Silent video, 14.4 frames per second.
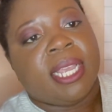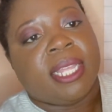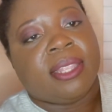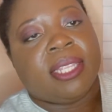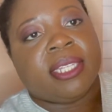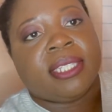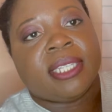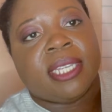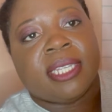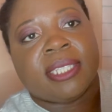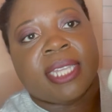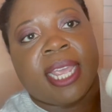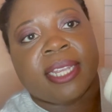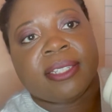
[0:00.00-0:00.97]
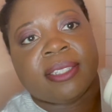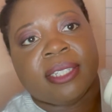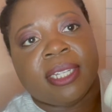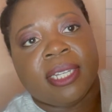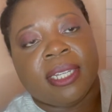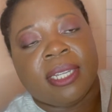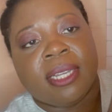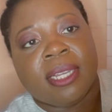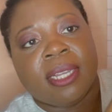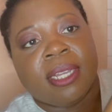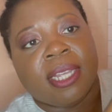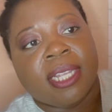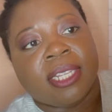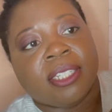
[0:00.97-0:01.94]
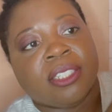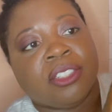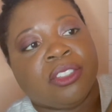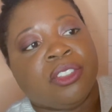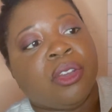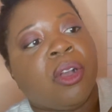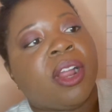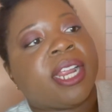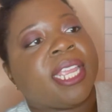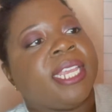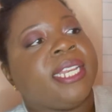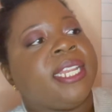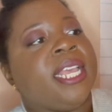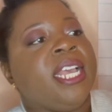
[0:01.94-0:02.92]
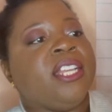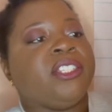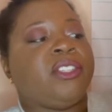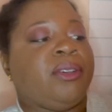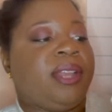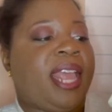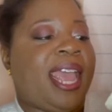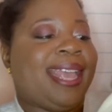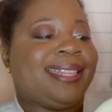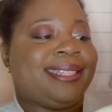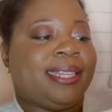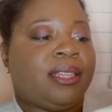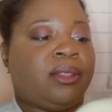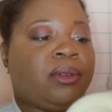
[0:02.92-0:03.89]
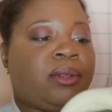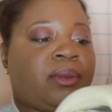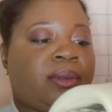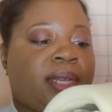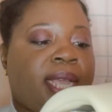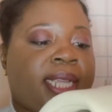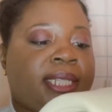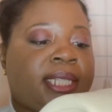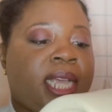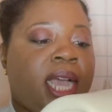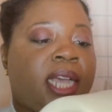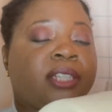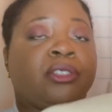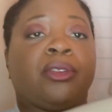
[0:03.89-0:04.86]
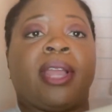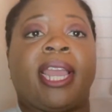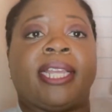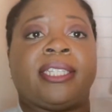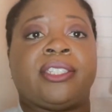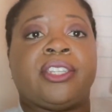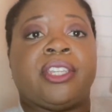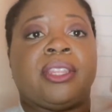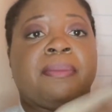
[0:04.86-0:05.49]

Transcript: This is actually darkened, so it adds a little nice contrast to the